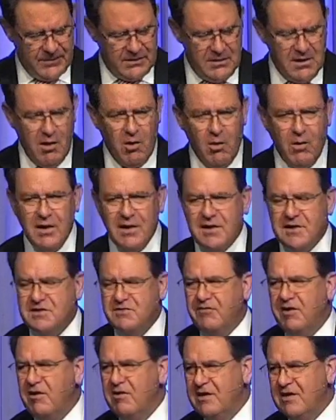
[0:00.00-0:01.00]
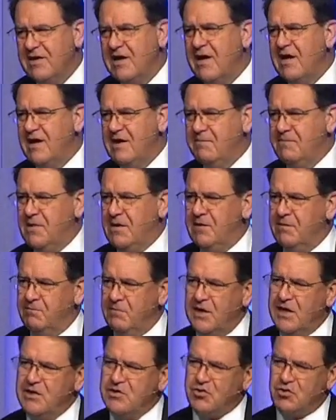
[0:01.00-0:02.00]
Noah, his very name,
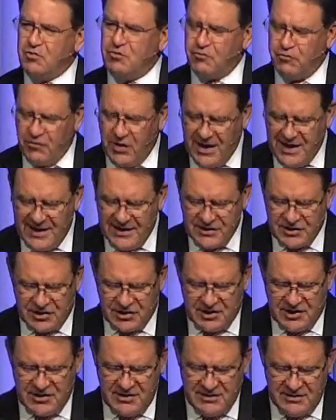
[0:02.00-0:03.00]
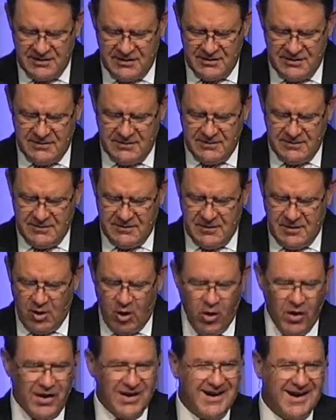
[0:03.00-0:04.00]
means rest
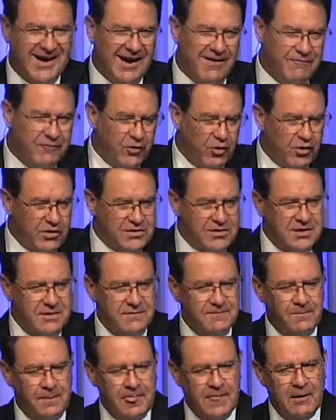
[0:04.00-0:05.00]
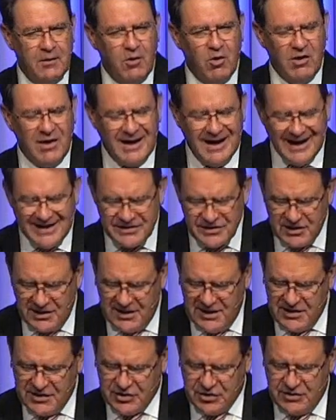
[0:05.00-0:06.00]
or comfort or
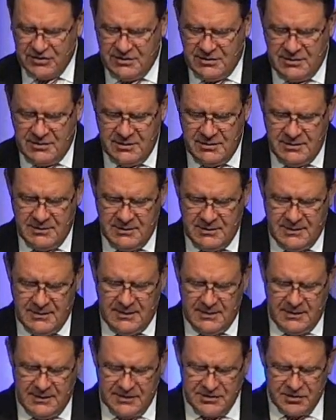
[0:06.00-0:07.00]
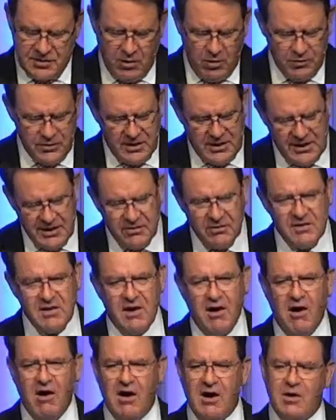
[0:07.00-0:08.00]
consolation. Is told to enter the
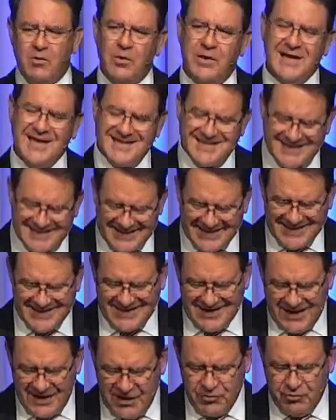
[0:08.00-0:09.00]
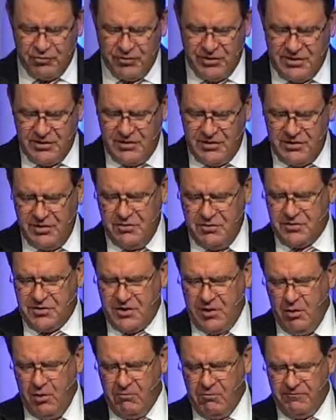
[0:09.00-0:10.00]
ark when he's 600 years
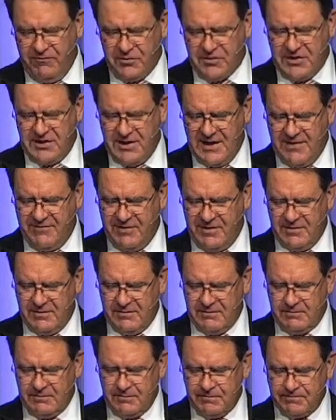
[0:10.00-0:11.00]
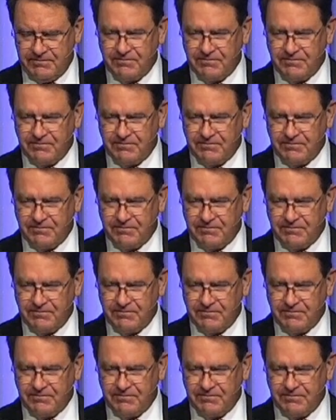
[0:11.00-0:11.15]
old, verse 11.